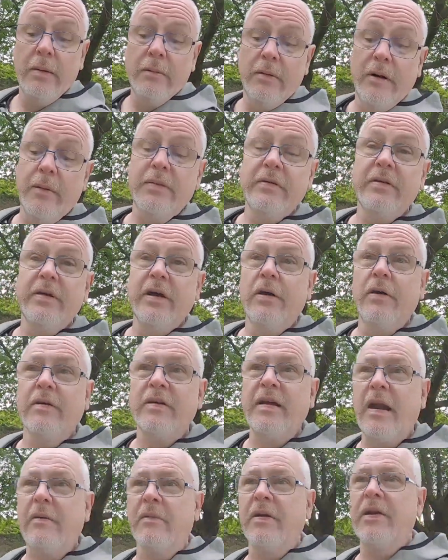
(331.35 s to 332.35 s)
But obviously it all
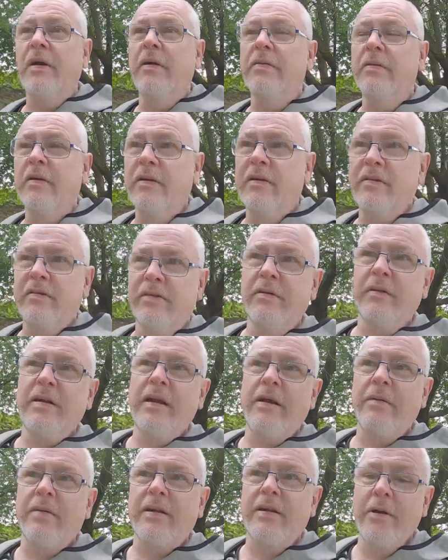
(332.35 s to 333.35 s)
carried on, they still
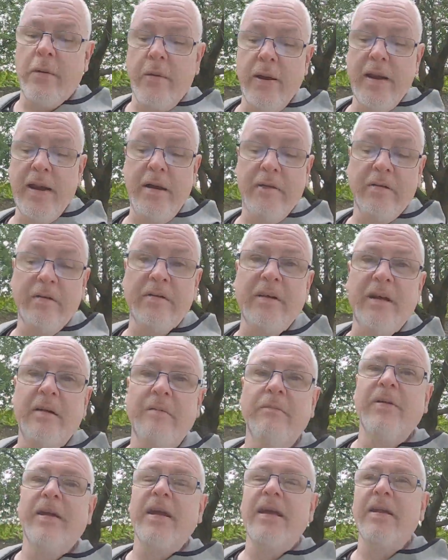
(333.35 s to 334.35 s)
kept going out to sea
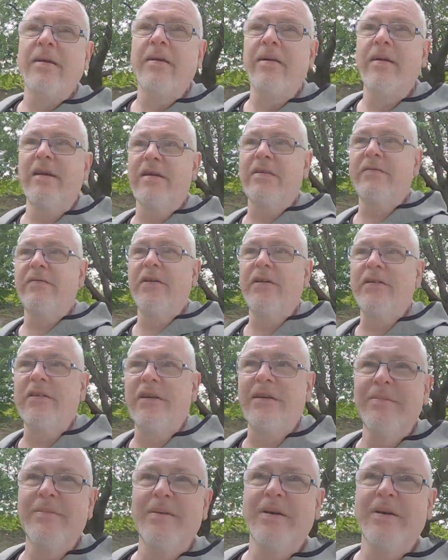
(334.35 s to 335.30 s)
and bringing all this fish in.